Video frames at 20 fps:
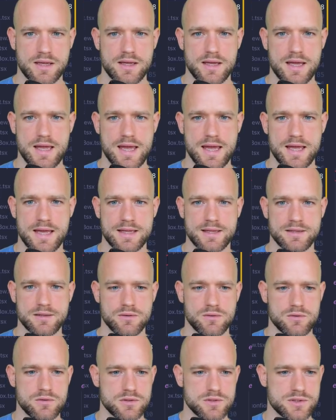And
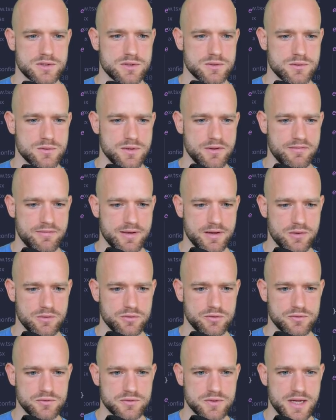also, if I go
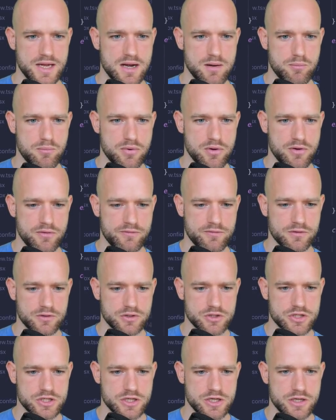to the helper
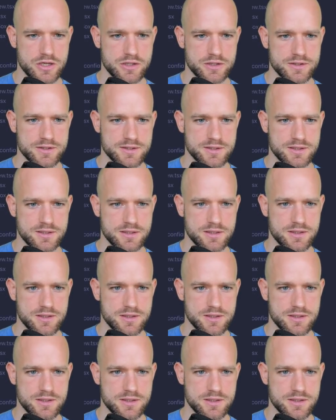functions,